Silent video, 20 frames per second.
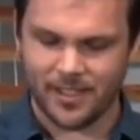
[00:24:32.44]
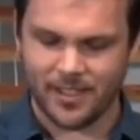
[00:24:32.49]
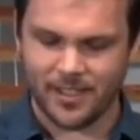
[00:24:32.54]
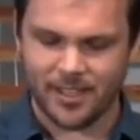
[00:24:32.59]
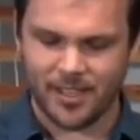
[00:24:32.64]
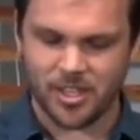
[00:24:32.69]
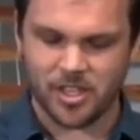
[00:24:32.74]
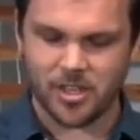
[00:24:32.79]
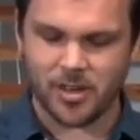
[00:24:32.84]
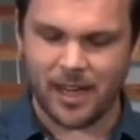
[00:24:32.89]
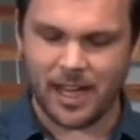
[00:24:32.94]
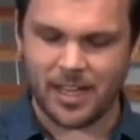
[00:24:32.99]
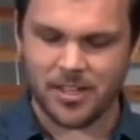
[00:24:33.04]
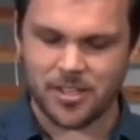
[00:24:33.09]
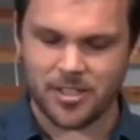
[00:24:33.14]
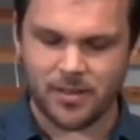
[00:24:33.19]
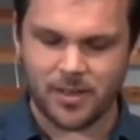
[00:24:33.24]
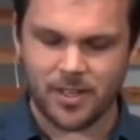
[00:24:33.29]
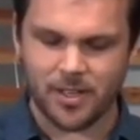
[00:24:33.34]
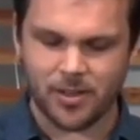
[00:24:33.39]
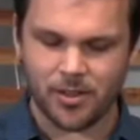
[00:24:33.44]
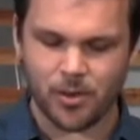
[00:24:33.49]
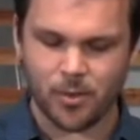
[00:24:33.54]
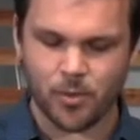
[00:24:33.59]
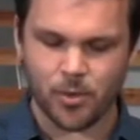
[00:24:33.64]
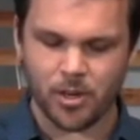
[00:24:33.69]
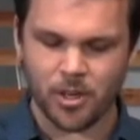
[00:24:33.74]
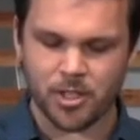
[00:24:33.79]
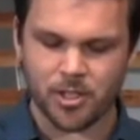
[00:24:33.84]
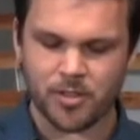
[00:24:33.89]
So, as you hear the
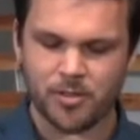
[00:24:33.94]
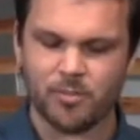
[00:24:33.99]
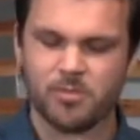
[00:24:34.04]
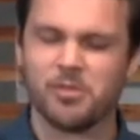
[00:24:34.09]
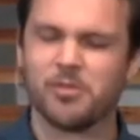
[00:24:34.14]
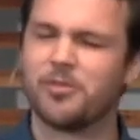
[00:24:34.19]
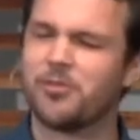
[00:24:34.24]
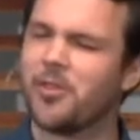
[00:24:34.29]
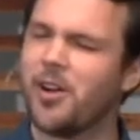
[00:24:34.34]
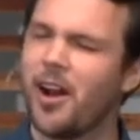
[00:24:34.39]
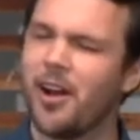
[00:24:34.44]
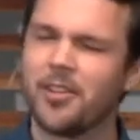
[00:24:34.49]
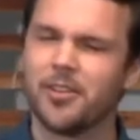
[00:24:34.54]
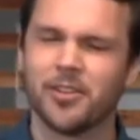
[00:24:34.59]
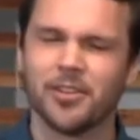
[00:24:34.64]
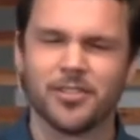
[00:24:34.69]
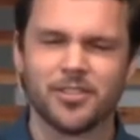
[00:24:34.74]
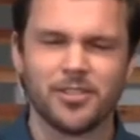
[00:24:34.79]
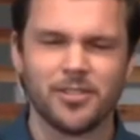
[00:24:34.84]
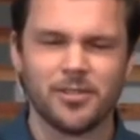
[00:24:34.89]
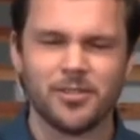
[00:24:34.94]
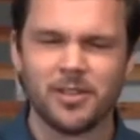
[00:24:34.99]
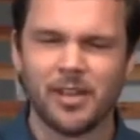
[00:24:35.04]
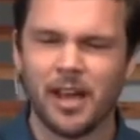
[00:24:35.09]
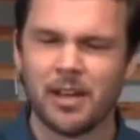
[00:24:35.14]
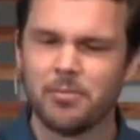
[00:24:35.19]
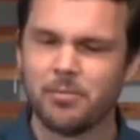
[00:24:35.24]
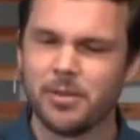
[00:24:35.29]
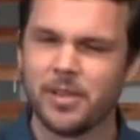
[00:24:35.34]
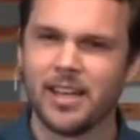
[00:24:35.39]
words from your Father, do
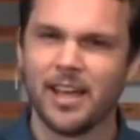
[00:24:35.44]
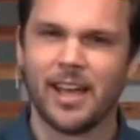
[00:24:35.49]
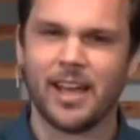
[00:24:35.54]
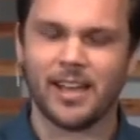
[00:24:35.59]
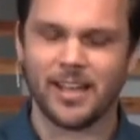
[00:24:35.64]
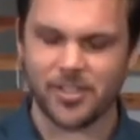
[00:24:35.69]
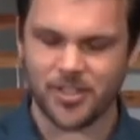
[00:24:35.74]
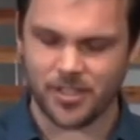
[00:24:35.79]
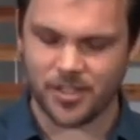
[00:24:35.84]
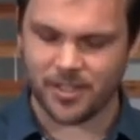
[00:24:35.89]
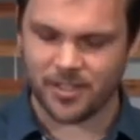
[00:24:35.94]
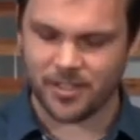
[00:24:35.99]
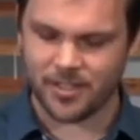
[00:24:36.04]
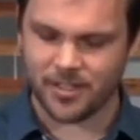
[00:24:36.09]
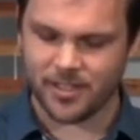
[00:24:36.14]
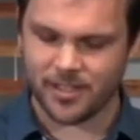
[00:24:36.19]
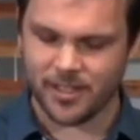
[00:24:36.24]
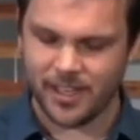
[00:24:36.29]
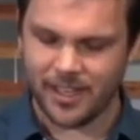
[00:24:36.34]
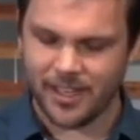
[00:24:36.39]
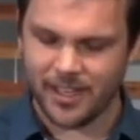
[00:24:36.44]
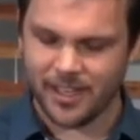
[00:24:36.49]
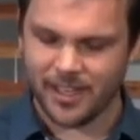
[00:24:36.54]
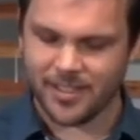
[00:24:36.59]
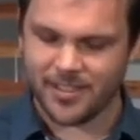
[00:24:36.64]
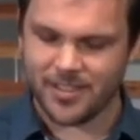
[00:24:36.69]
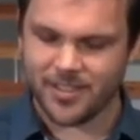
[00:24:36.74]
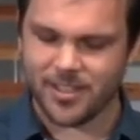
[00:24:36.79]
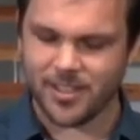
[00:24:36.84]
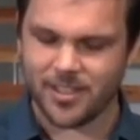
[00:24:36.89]
not be anxious.
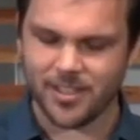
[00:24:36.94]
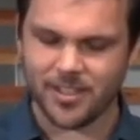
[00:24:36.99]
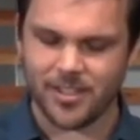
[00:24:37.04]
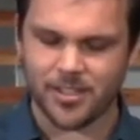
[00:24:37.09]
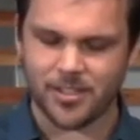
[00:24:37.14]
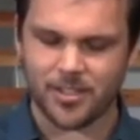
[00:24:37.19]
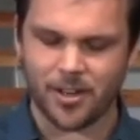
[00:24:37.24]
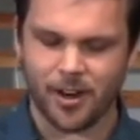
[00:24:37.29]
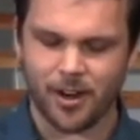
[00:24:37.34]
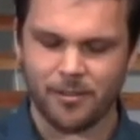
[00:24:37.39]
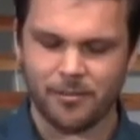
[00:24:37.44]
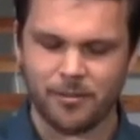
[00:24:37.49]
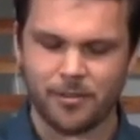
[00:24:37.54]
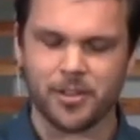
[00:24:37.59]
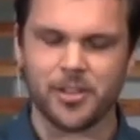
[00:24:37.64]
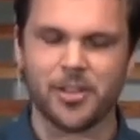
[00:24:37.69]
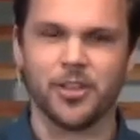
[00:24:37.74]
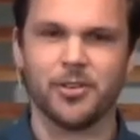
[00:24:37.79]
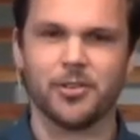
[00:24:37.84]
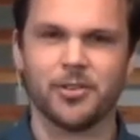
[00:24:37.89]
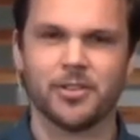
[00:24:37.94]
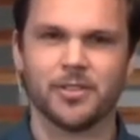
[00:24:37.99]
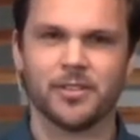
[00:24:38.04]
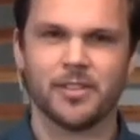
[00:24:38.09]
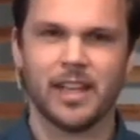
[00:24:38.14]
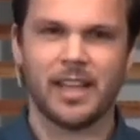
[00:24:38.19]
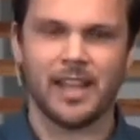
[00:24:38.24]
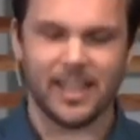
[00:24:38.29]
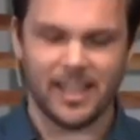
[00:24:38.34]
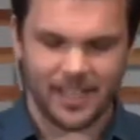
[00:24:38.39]
Consider his heart for you.
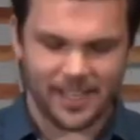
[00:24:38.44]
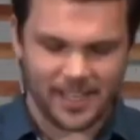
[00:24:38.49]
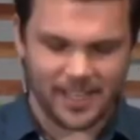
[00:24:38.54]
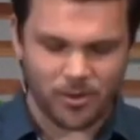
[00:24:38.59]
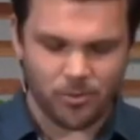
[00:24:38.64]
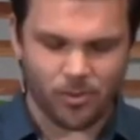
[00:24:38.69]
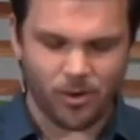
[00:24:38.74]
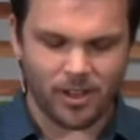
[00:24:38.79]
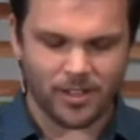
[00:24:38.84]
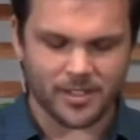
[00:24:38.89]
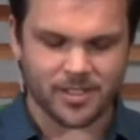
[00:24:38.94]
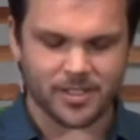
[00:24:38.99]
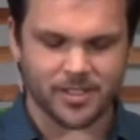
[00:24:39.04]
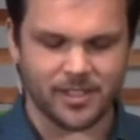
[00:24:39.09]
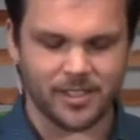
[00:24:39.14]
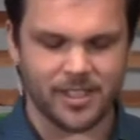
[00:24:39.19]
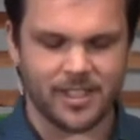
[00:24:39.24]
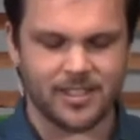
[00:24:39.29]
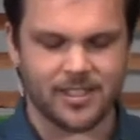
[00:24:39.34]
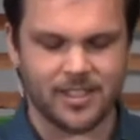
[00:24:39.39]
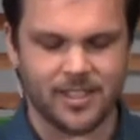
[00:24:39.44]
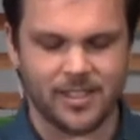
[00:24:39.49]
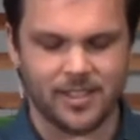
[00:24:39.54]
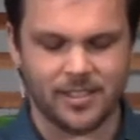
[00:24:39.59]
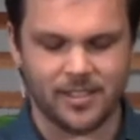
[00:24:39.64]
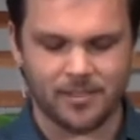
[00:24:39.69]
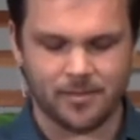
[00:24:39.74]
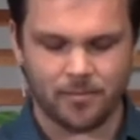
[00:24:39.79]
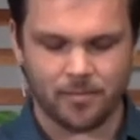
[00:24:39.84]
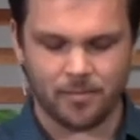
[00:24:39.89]
He wants to listen.
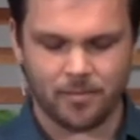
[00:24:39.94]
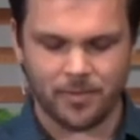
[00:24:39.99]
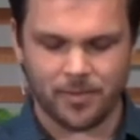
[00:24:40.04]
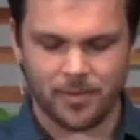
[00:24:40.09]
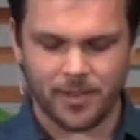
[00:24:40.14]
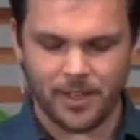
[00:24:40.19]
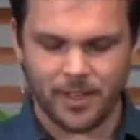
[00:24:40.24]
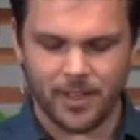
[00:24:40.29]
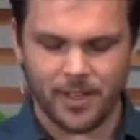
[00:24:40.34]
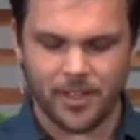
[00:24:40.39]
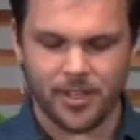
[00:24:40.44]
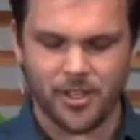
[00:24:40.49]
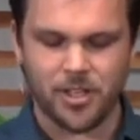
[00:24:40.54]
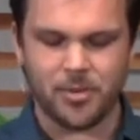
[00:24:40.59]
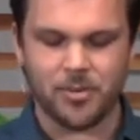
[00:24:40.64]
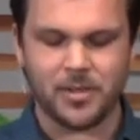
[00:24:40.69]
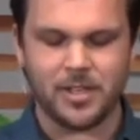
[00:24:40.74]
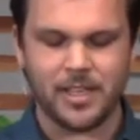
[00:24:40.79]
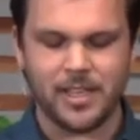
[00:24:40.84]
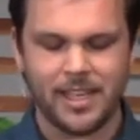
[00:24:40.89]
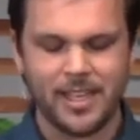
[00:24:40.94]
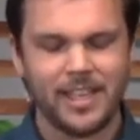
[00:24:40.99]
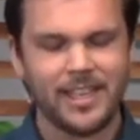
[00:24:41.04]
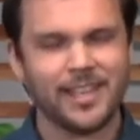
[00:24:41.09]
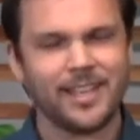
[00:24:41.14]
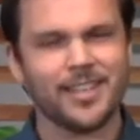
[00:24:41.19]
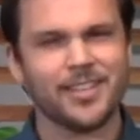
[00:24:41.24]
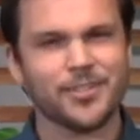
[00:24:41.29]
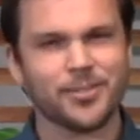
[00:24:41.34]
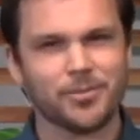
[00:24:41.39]
You need
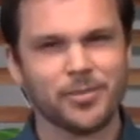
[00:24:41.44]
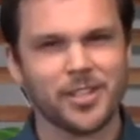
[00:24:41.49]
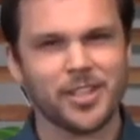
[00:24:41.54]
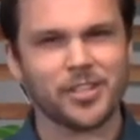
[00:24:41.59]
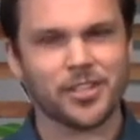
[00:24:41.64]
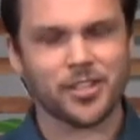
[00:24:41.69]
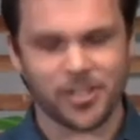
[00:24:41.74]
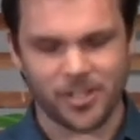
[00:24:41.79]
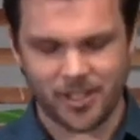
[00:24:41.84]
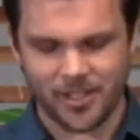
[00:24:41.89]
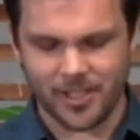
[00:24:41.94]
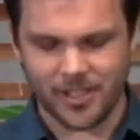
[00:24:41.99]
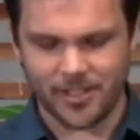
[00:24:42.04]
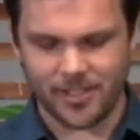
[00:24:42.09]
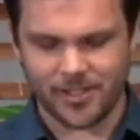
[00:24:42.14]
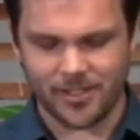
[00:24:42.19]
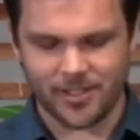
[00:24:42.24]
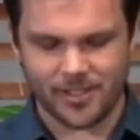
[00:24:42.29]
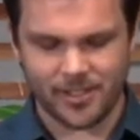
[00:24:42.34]
his reassurance,